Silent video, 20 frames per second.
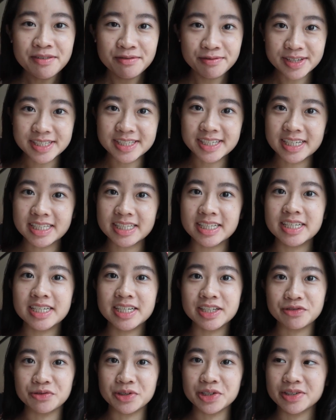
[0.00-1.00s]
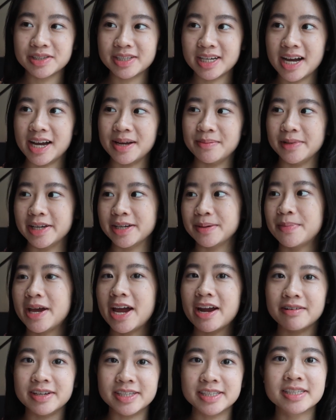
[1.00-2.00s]
physically in real time, like
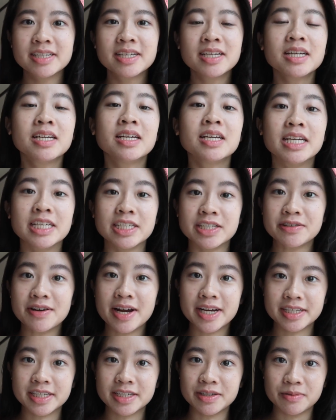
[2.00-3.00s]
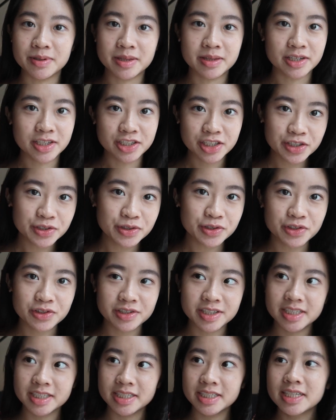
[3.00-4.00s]
parents interacting with their
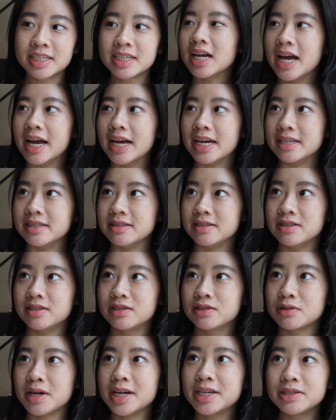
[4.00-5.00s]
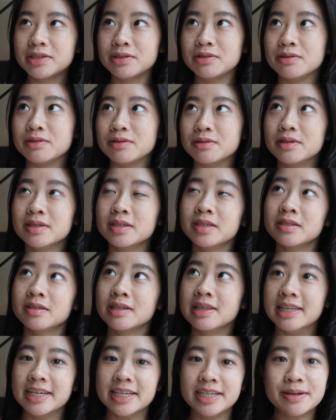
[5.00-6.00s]
children and trying to
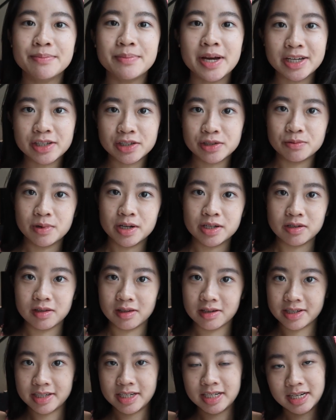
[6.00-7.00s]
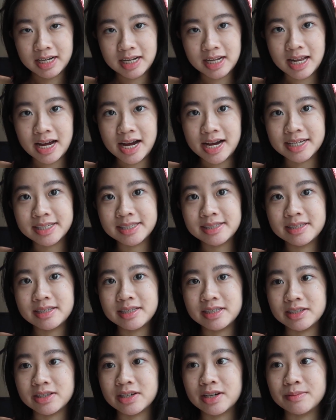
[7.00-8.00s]
link it back to what you learned in class
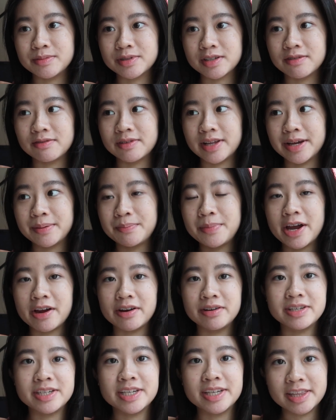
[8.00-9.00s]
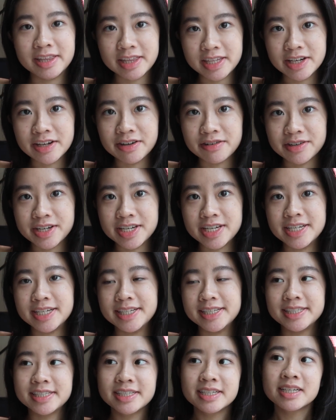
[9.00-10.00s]
in terms of like parenting
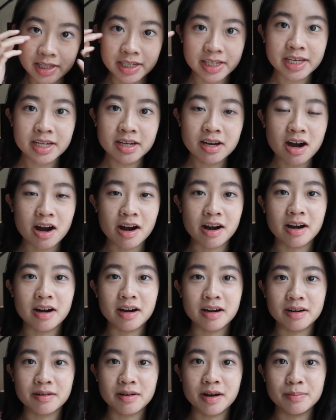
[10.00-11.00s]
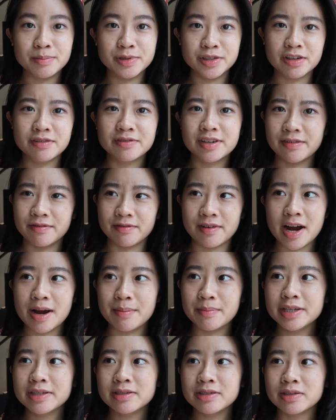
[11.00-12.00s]
theories, linking our observed
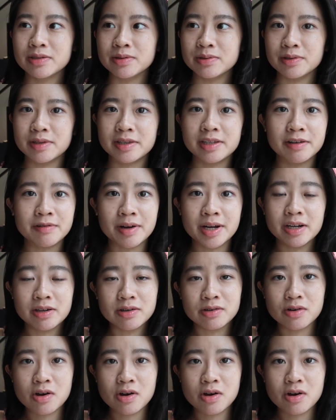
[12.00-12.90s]
environment to theoretical